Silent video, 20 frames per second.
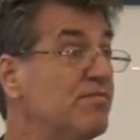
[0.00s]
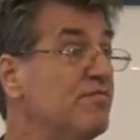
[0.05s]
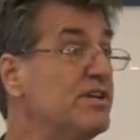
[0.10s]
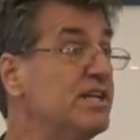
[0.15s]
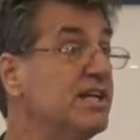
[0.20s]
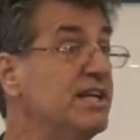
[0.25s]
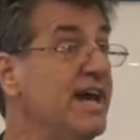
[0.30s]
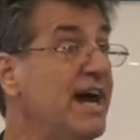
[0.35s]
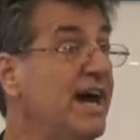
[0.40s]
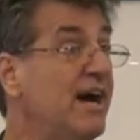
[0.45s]

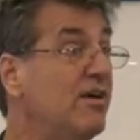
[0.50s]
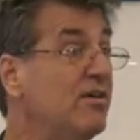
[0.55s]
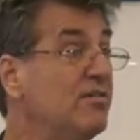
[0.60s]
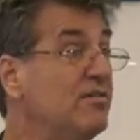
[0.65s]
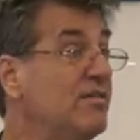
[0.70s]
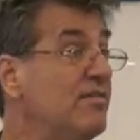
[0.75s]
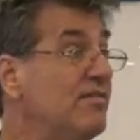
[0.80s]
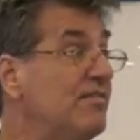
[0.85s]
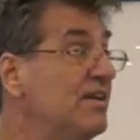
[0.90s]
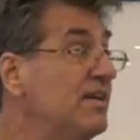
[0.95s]
freaking
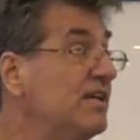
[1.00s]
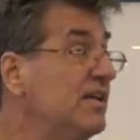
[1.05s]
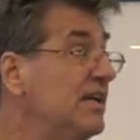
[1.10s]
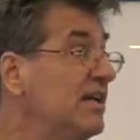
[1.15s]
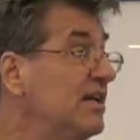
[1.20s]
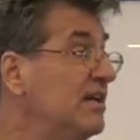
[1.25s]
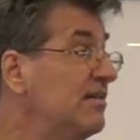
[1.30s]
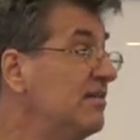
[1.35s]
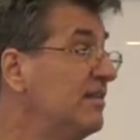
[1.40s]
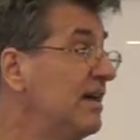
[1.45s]
out
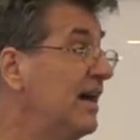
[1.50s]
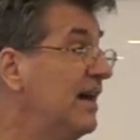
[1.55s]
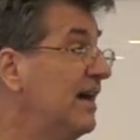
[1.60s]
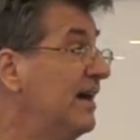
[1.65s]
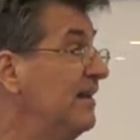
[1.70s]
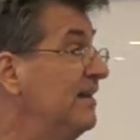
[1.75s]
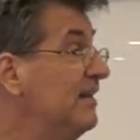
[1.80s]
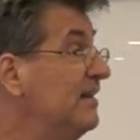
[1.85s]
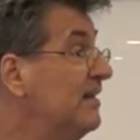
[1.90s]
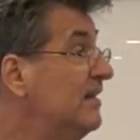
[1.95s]
thinking
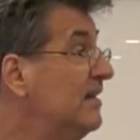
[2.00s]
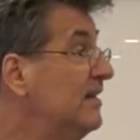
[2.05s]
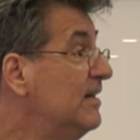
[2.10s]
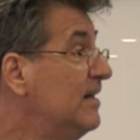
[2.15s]
that